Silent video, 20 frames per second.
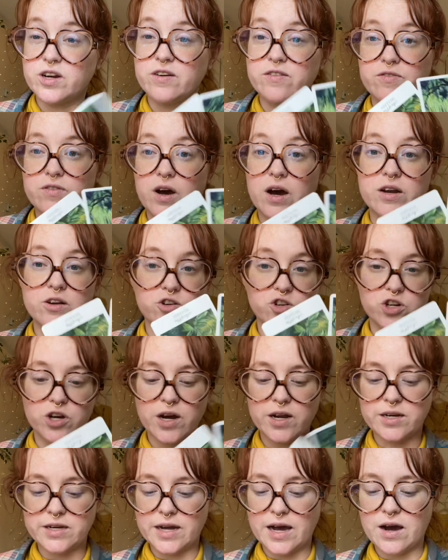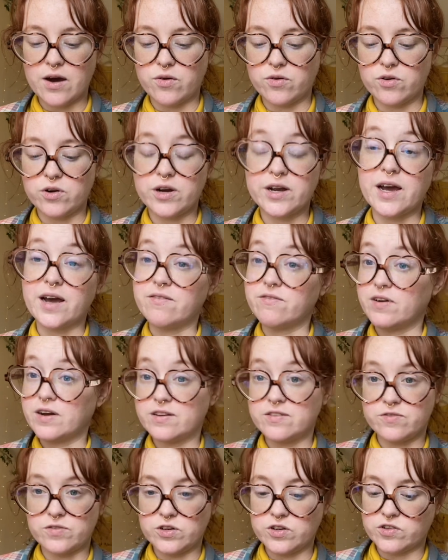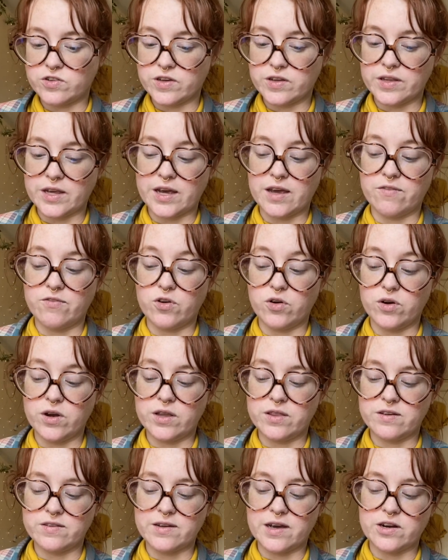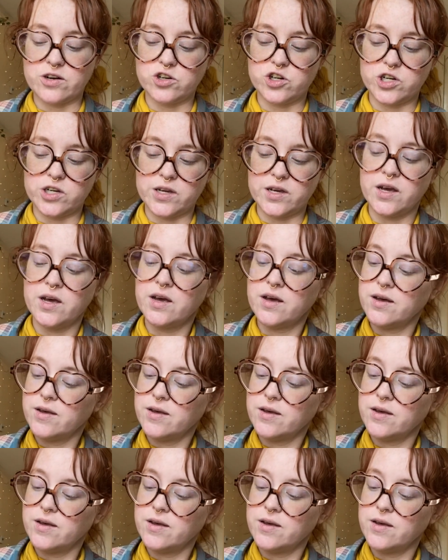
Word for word: have gotten shot down or again, vice versa. Like if you're in this energy,